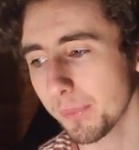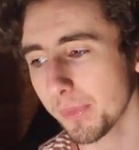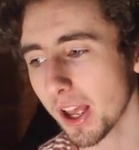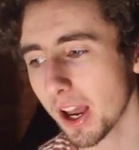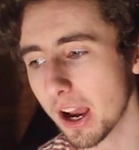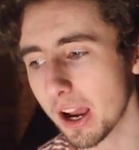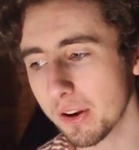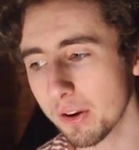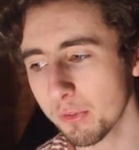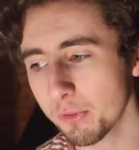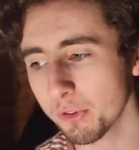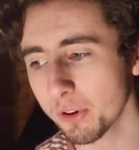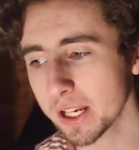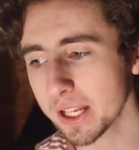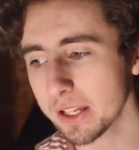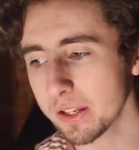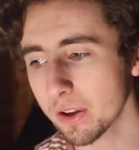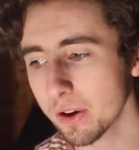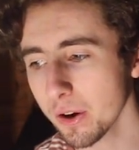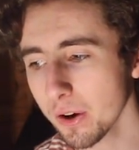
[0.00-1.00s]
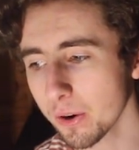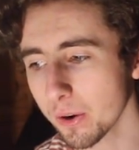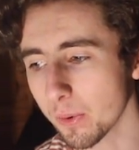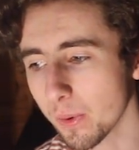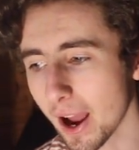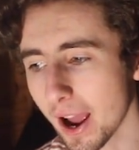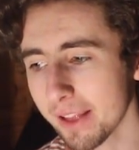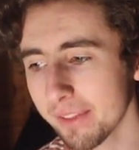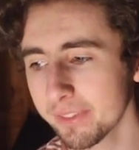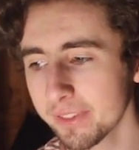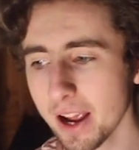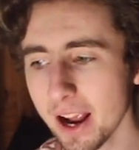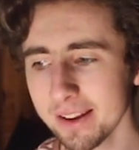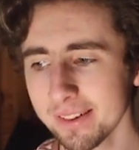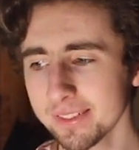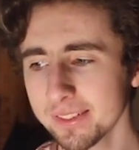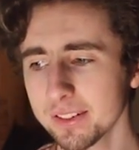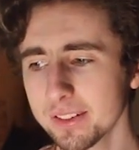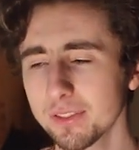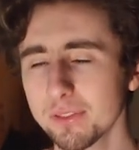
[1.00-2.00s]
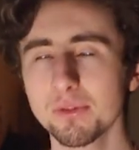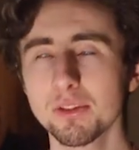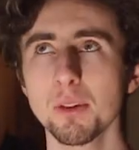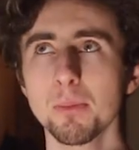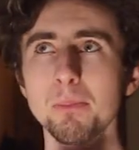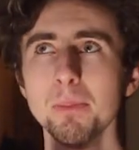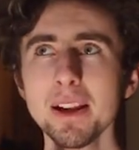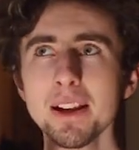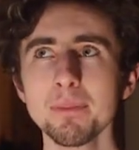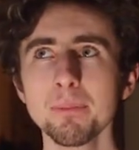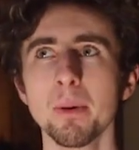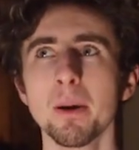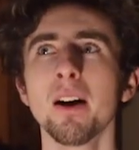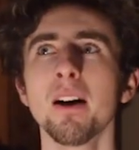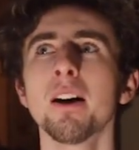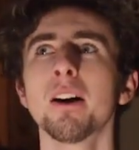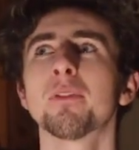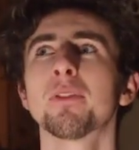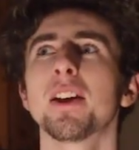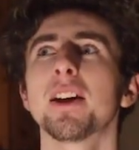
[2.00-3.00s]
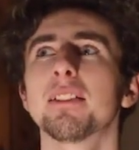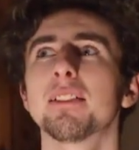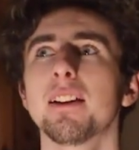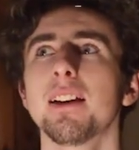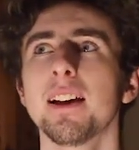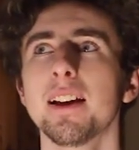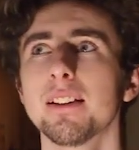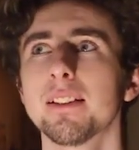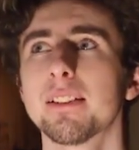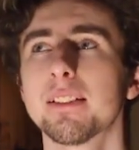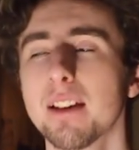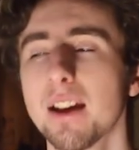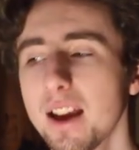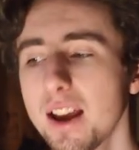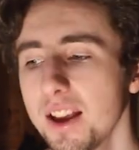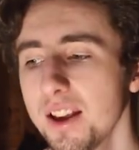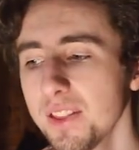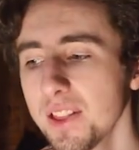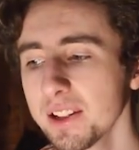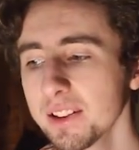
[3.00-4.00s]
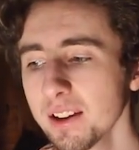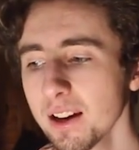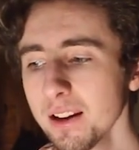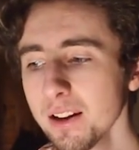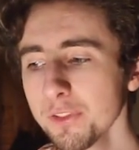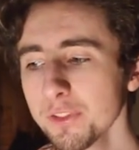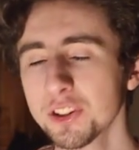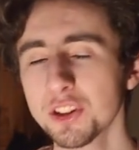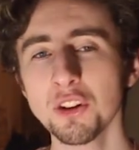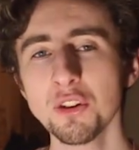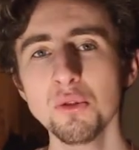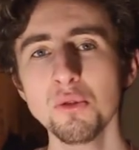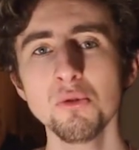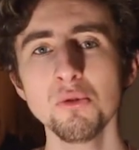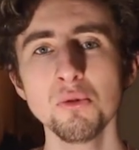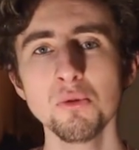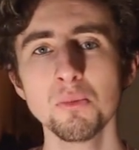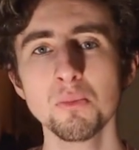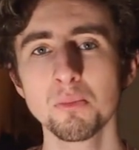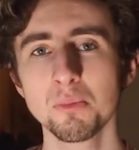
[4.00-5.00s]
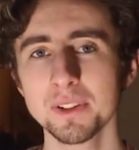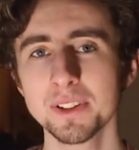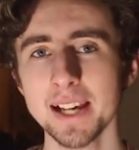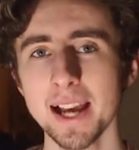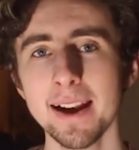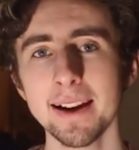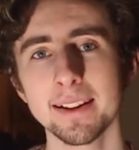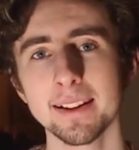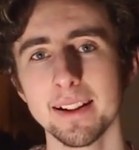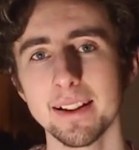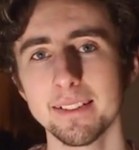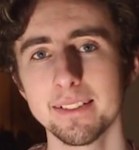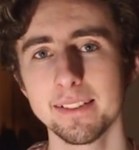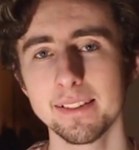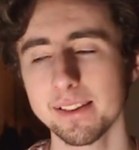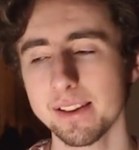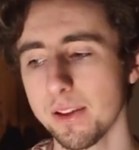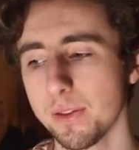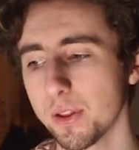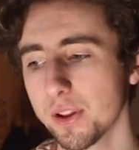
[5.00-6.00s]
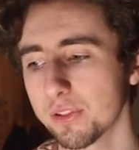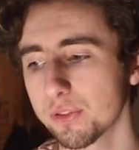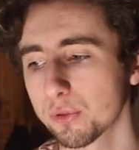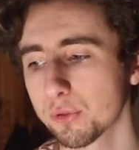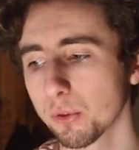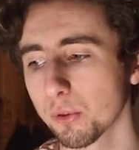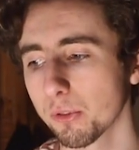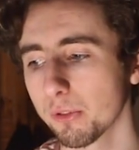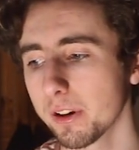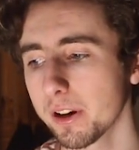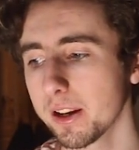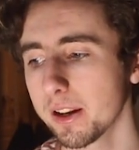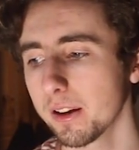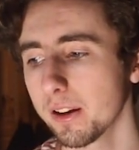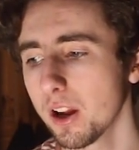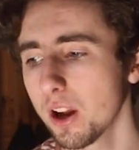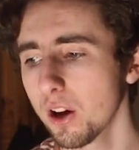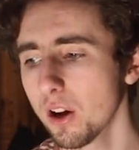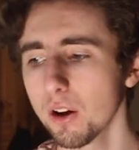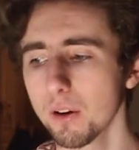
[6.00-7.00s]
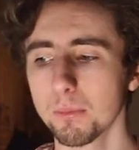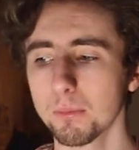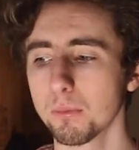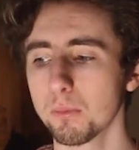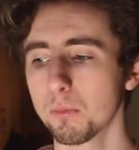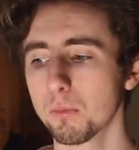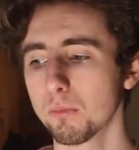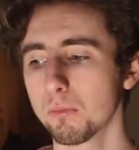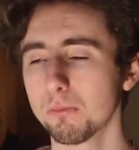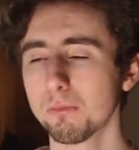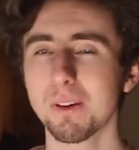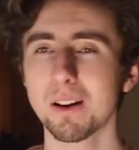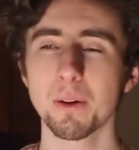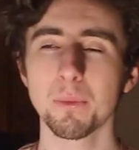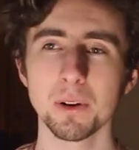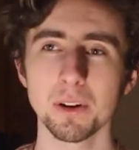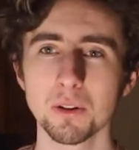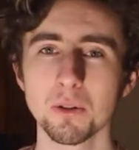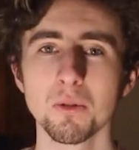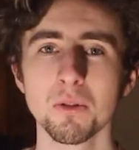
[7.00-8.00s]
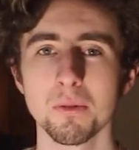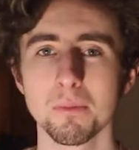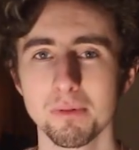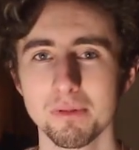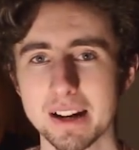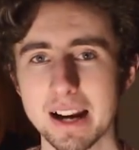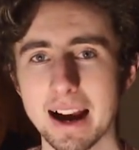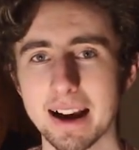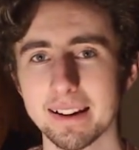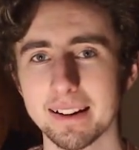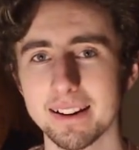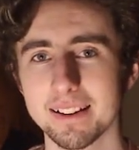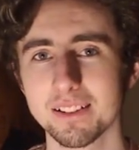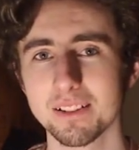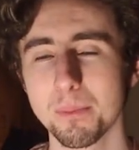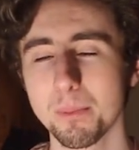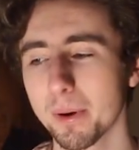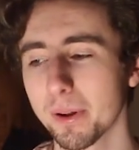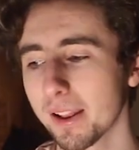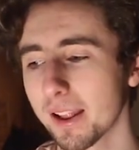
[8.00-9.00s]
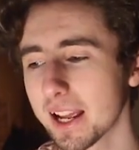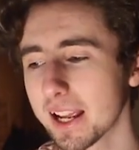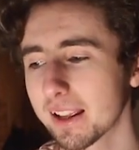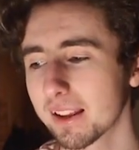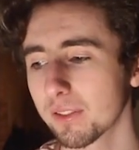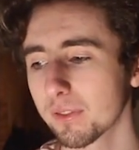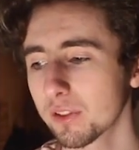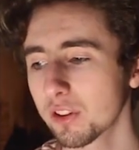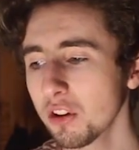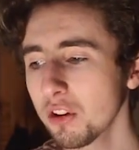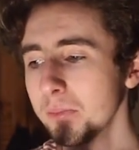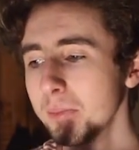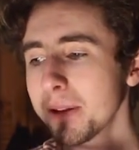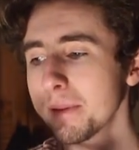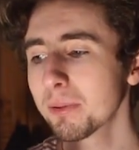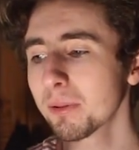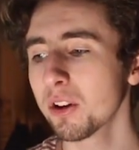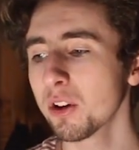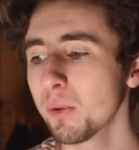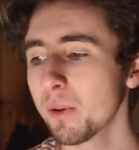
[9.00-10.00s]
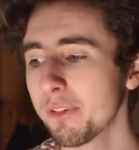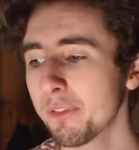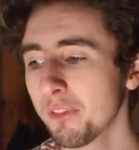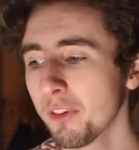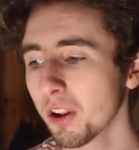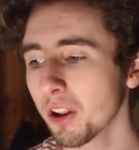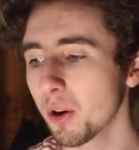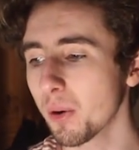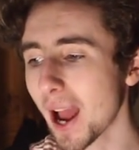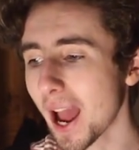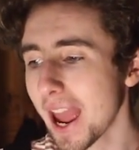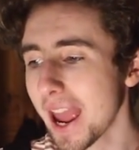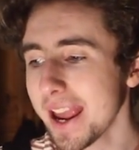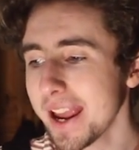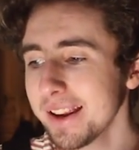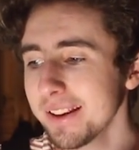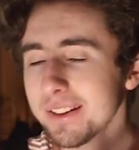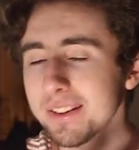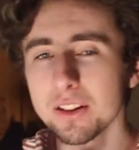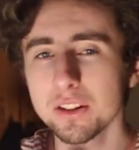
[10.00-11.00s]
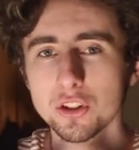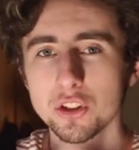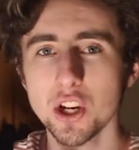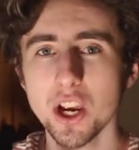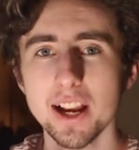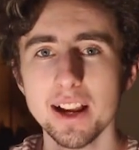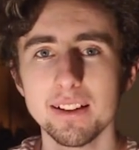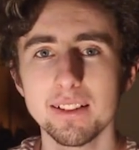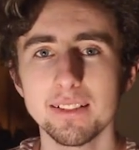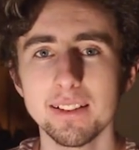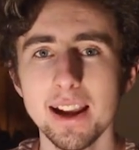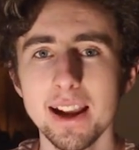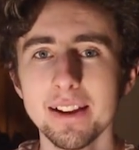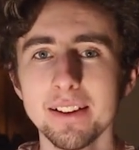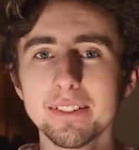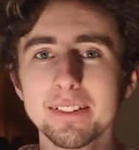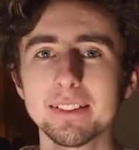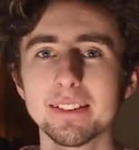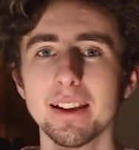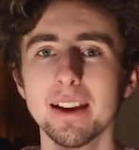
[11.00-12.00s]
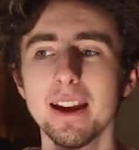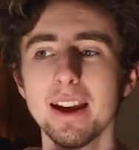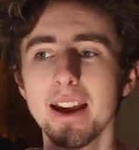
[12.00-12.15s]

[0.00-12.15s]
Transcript: I don't really know. And and the big part of this is there's kind of two protagonists in this story well, I wouldn't call them protagonists, but like two people who we follow, Aiden and Jace. It's